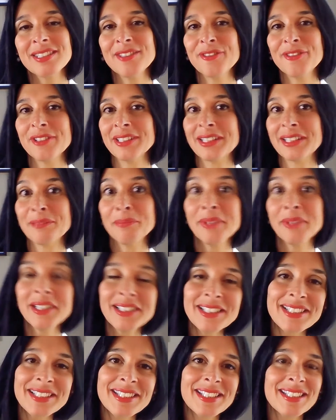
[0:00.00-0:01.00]
different
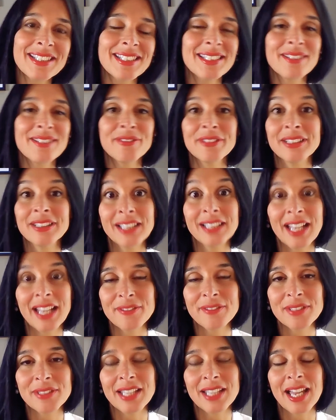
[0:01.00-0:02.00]
abilities, different
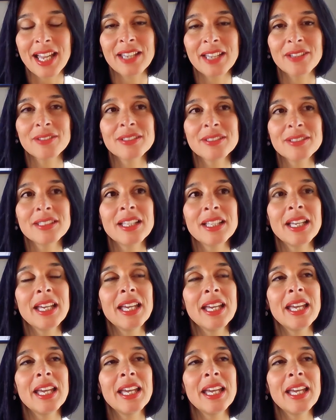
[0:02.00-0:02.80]
lifestyles.